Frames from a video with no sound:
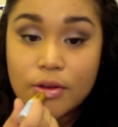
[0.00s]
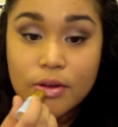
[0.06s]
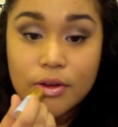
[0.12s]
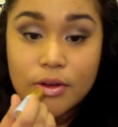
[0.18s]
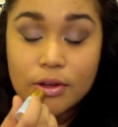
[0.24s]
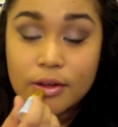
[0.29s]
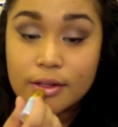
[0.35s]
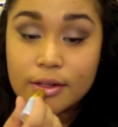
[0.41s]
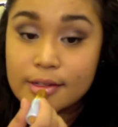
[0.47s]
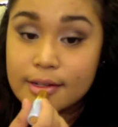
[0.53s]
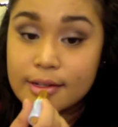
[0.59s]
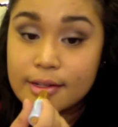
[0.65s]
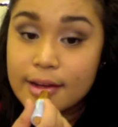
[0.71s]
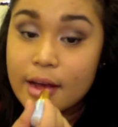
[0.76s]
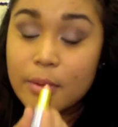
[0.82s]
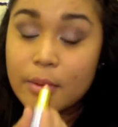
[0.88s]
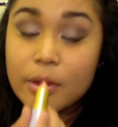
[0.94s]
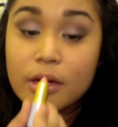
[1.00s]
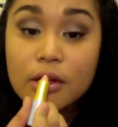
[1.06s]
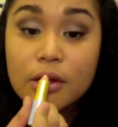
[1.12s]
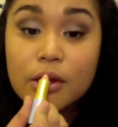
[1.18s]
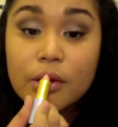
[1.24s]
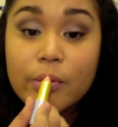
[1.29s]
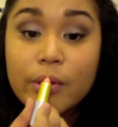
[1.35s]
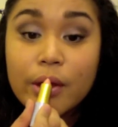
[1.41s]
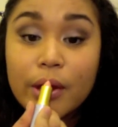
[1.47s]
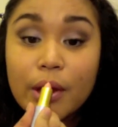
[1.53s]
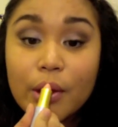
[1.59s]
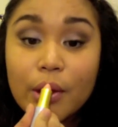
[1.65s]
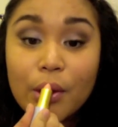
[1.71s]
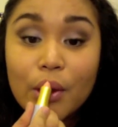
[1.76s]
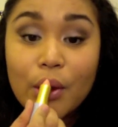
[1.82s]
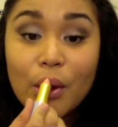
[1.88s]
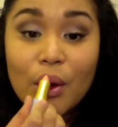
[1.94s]
just dab it a little bit.
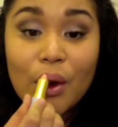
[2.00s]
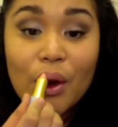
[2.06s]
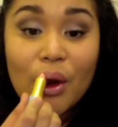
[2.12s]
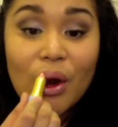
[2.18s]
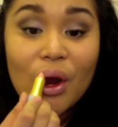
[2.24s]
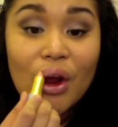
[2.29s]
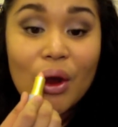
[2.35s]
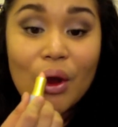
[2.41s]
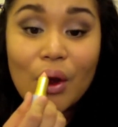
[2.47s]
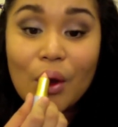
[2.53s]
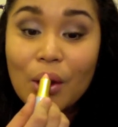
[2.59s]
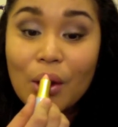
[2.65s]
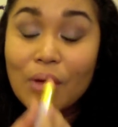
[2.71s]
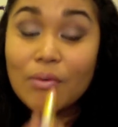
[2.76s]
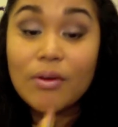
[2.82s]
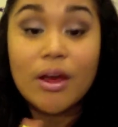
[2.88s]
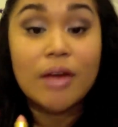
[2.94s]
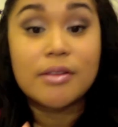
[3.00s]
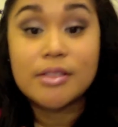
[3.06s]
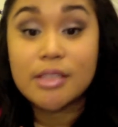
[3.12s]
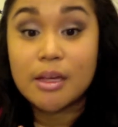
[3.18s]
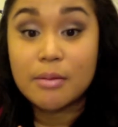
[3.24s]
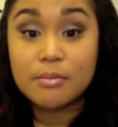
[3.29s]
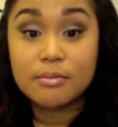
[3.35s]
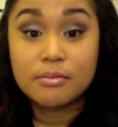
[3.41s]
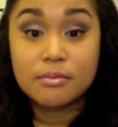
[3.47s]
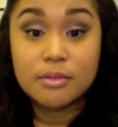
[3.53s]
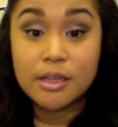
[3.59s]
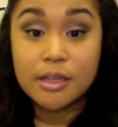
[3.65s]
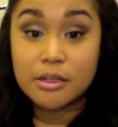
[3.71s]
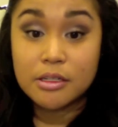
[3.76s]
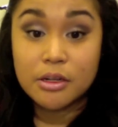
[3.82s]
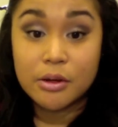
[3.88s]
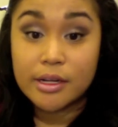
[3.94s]
If you have the same
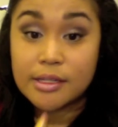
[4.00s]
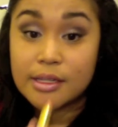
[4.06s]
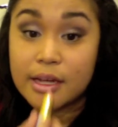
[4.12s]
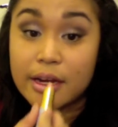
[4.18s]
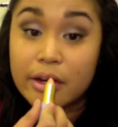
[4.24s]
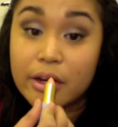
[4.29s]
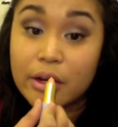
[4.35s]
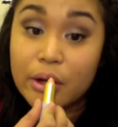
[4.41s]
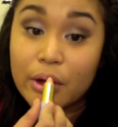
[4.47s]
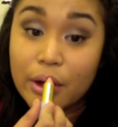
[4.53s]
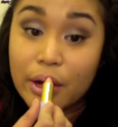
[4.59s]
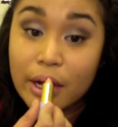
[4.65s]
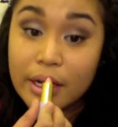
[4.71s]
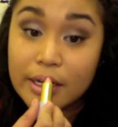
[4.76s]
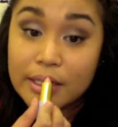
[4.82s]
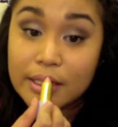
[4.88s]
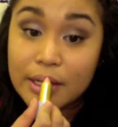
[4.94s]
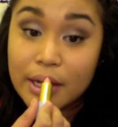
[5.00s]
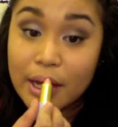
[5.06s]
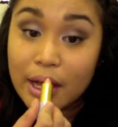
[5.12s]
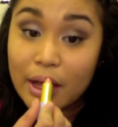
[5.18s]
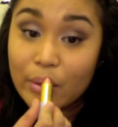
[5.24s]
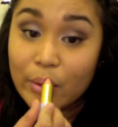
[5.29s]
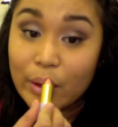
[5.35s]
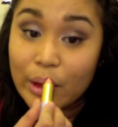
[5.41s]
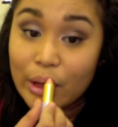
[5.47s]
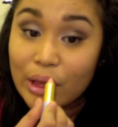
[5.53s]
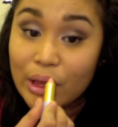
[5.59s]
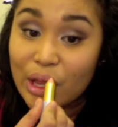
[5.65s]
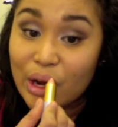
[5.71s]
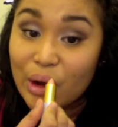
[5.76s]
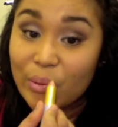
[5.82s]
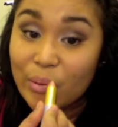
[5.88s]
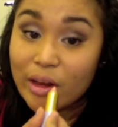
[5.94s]
skin tone as I do, I just dab a
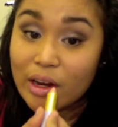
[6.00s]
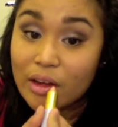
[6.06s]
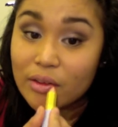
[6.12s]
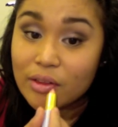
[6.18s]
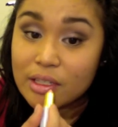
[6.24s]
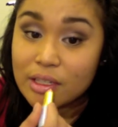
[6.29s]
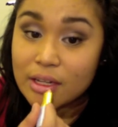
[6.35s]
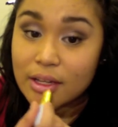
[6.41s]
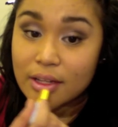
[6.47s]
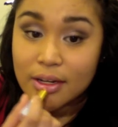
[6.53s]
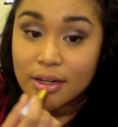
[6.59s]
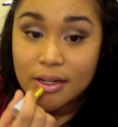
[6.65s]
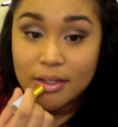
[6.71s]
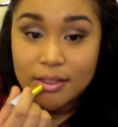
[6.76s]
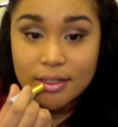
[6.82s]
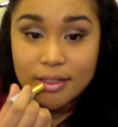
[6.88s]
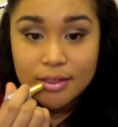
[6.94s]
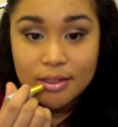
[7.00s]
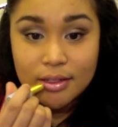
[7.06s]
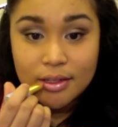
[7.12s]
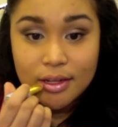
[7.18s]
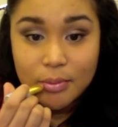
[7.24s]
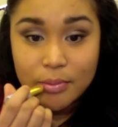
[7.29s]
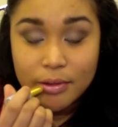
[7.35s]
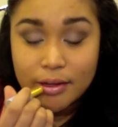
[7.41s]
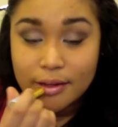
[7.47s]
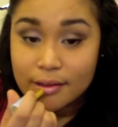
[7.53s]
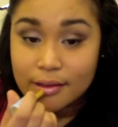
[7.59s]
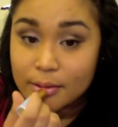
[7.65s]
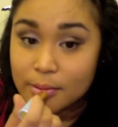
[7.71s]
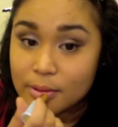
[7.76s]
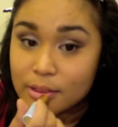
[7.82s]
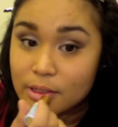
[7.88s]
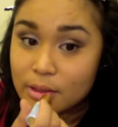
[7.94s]
little bit of this color just so that my
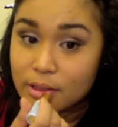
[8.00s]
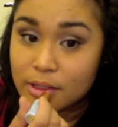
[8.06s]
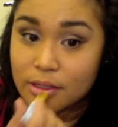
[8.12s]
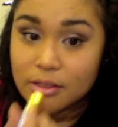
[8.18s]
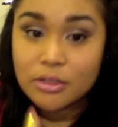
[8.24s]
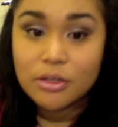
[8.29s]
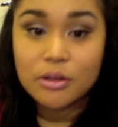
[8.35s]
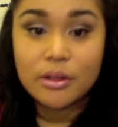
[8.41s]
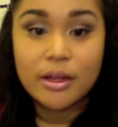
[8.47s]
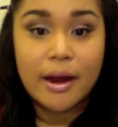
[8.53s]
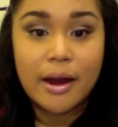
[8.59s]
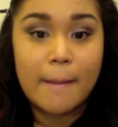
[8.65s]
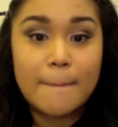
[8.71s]
lips don't look too light.